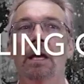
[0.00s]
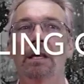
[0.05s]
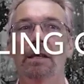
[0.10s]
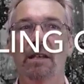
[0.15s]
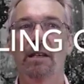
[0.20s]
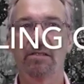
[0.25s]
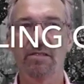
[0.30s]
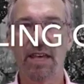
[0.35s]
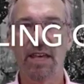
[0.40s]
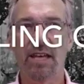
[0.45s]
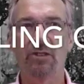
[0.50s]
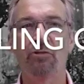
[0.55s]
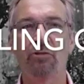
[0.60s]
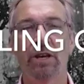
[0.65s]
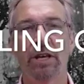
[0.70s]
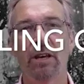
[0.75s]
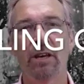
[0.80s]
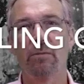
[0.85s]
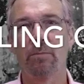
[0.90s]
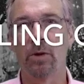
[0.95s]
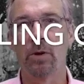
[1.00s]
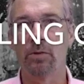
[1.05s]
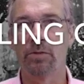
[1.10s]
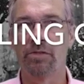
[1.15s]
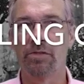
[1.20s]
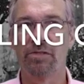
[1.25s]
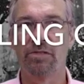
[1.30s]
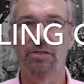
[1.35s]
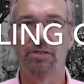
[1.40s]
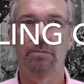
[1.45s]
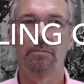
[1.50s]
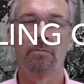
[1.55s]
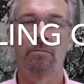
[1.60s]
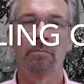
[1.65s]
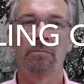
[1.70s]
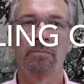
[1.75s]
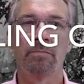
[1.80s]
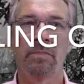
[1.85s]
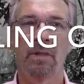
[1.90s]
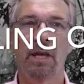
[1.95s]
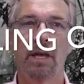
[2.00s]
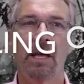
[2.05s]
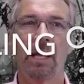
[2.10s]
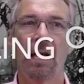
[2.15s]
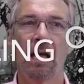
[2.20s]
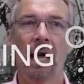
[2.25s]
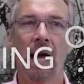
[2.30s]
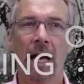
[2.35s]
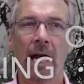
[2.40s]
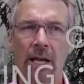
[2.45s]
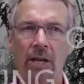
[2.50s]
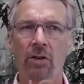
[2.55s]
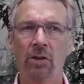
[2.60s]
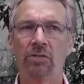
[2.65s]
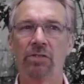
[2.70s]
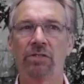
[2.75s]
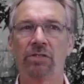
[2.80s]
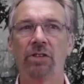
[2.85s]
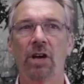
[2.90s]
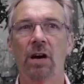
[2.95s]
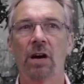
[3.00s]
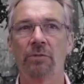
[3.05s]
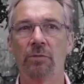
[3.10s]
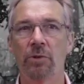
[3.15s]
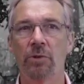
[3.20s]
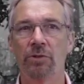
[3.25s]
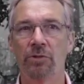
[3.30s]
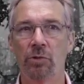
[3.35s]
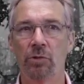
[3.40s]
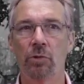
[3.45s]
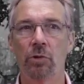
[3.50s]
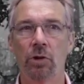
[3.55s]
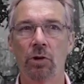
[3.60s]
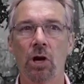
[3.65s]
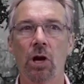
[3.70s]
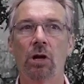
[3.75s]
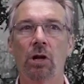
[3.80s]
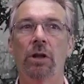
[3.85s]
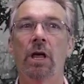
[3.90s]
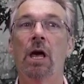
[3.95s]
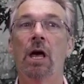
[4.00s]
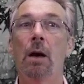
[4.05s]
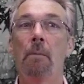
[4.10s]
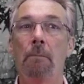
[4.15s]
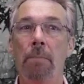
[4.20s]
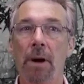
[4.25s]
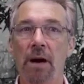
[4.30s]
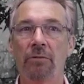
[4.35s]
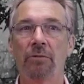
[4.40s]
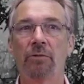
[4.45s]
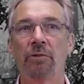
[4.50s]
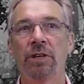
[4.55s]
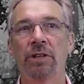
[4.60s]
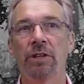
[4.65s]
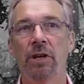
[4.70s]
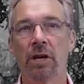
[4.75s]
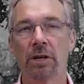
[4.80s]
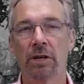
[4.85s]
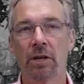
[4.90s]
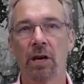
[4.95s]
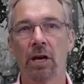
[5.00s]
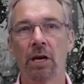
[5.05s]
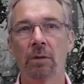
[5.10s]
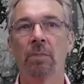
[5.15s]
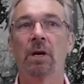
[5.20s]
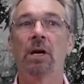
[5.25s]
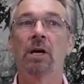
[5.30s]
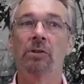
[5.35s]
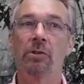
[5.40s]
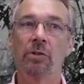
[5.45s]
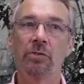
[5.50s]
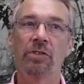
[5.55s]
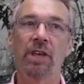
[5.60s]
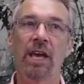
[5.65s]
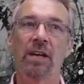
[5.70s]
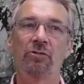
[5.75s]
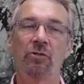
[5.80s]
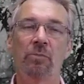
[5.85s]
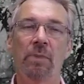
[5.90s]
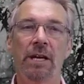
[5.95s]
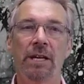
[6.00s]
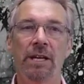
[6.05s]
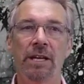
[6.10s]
The scheduling of posts. I use a software tool called buffering.com to schedule my